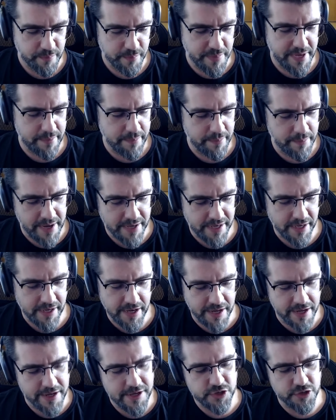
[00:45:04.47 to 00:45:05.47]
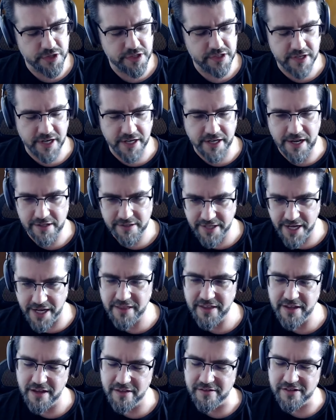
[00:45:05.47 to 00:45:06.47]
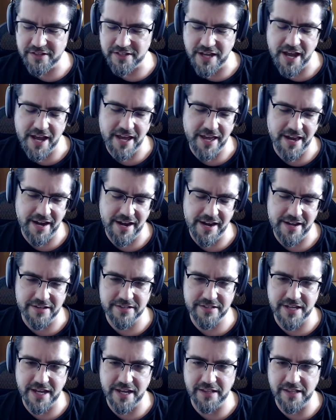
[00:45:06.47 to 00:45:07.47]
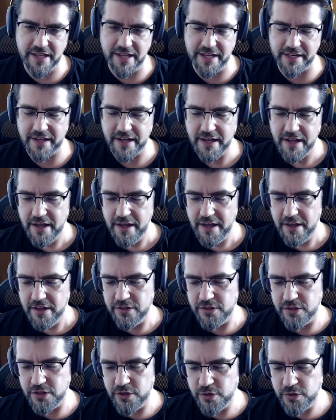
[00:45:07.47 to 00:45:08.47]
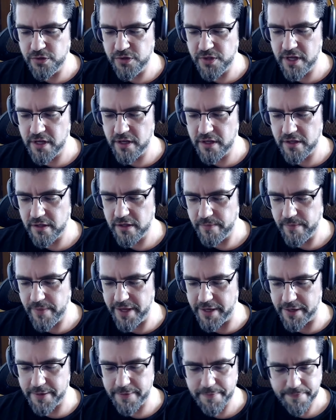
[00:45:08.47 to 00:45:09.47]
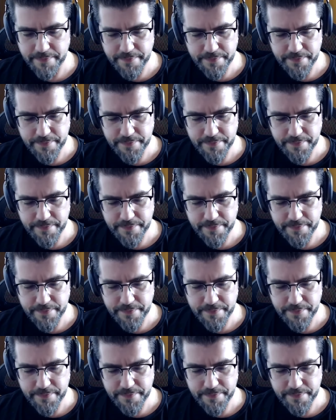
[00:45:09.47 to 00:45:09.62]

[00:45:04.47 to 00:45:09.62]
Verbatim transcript: making it interesting, I'll take the other side and I'll say like do you think like